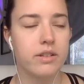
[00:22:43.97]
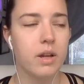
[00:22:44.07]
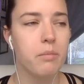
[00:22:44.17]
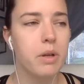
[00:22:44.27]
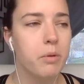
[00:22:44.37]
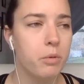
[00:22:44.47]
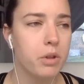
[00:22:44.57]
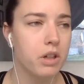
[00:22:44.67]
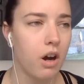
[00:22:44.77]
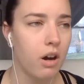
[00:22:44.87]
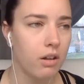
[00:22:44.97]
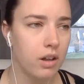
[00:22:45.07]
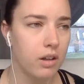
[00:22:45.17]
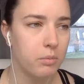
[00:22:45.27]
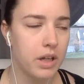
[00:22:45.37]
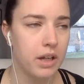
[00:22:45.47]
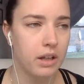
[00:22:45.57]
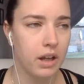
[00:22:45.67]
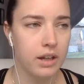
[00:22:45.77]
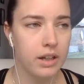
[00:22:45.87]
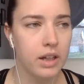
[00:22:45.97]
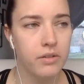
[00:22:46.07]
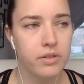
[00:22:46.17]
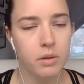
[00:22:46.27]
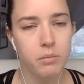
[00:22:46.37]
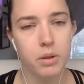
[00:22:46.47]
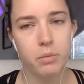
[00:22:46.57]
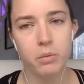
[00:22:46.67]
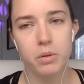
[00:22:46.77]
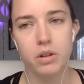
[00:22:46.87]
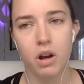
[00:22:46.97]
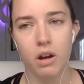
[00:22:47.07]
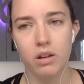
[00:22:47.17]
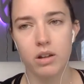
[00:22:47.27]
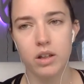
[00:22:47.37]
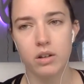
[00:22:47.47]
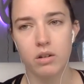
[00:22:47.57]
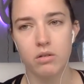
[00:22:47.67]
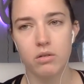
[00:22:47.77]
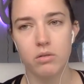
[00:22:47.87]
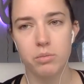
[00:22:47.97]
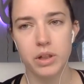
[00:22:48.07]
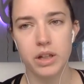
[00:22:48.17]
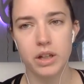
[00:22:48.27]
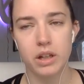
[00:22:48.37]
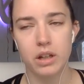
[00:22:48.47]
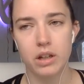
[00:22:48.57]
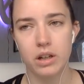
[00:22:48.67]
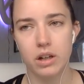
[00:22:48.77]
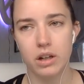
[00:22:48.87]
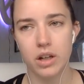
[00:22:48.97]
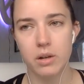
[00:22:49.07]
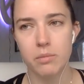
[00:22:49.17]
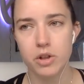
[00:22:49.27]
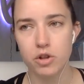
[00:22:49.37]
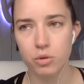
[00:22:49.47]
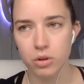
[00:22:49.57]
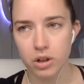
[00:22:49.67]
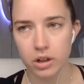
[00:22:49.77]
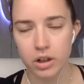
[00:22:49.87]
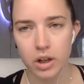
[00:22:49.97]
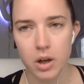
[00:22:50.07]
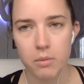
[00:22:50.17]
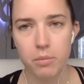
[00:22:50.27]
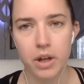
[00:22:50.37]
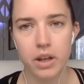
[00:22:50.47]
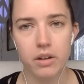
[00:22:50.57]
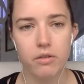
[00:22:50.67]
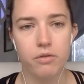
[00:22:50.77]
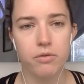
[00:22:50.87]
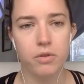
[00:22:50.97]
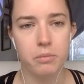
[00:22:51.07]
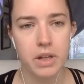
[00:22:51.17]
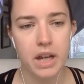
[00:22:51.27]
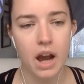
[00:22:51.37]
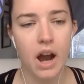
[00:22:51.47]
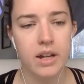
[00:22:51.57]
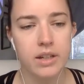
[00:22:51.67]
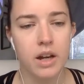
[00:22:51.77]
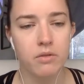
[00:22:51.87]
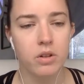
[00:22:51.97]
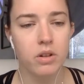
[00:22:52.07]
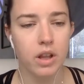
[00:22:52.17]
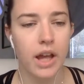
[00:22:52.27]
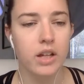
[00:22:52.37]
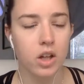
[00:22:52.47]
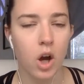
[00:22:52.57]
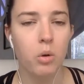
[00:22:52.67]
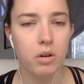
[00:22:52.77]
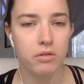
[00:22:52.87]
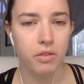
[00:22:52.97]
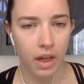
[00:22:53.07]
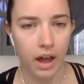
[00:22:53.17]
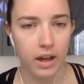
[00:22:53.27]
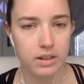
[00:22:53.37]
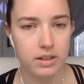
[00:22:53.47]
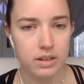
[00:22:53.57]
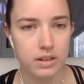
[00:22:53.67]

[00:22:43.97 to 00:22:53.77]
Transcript: some people would call it being naive. Some people would call it, you know, being immature, but for me, I never let go of that.